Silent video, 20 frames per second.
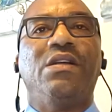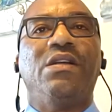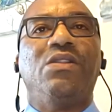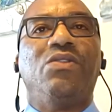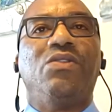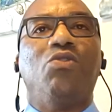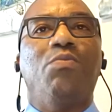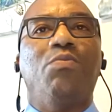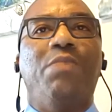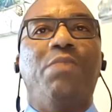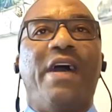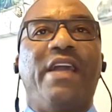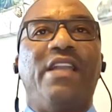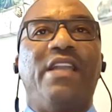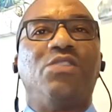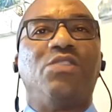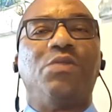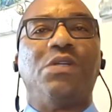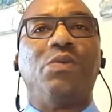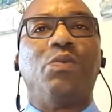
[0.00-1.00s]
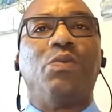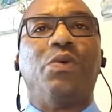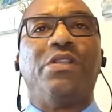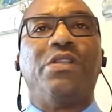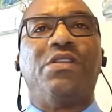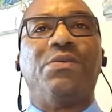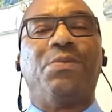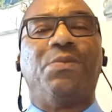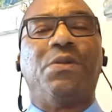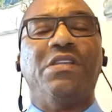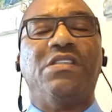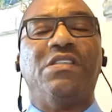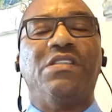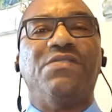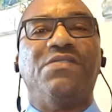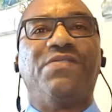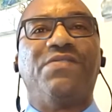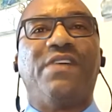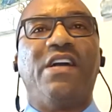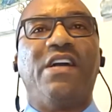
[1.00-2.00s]
through management with the police
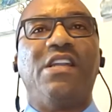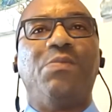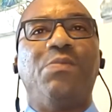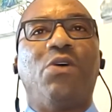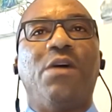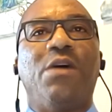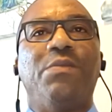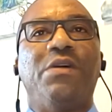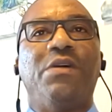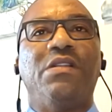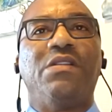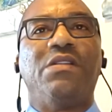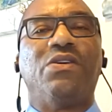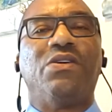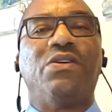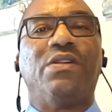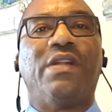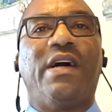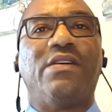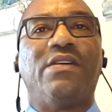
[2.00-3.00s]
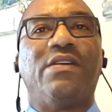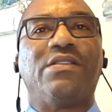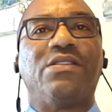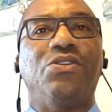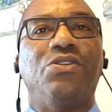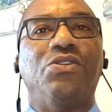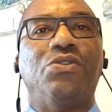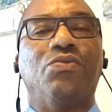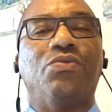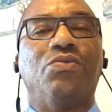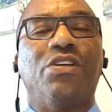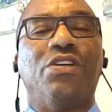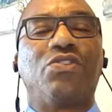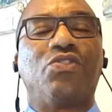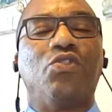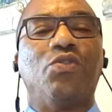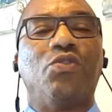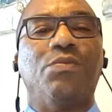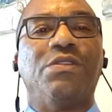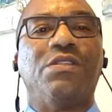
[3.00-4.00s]
and fire department to allow us to use the
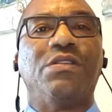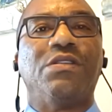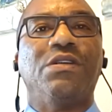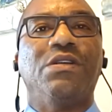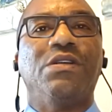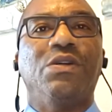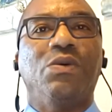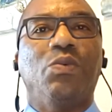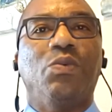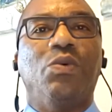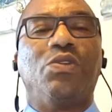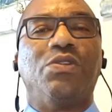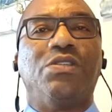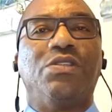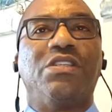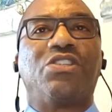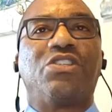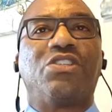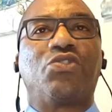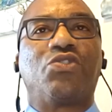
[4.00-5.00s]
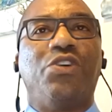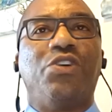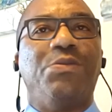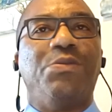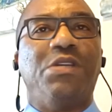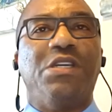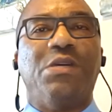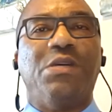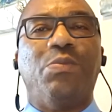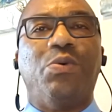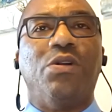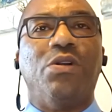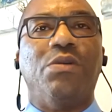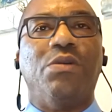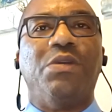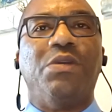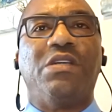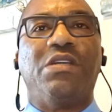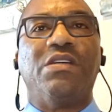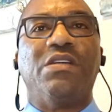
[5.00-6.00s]
restrooms, which was extremely important
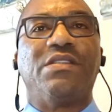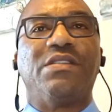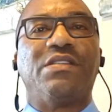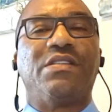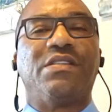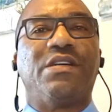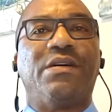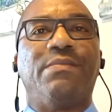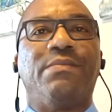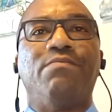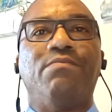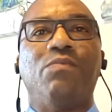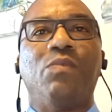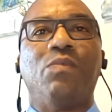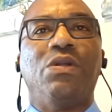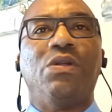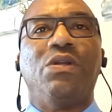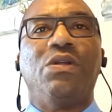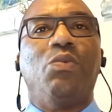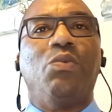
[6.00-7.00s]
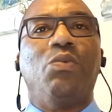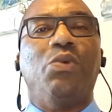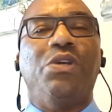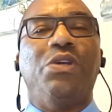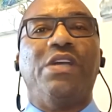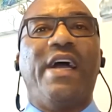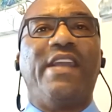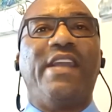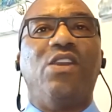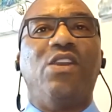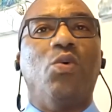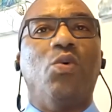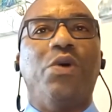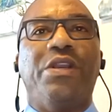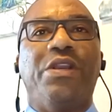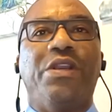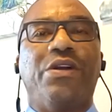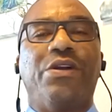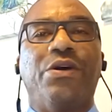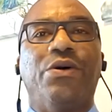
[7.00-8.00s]
because we had no way
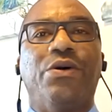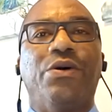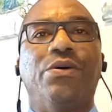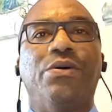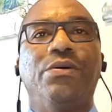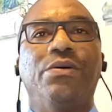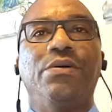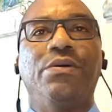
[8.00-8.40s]
to go.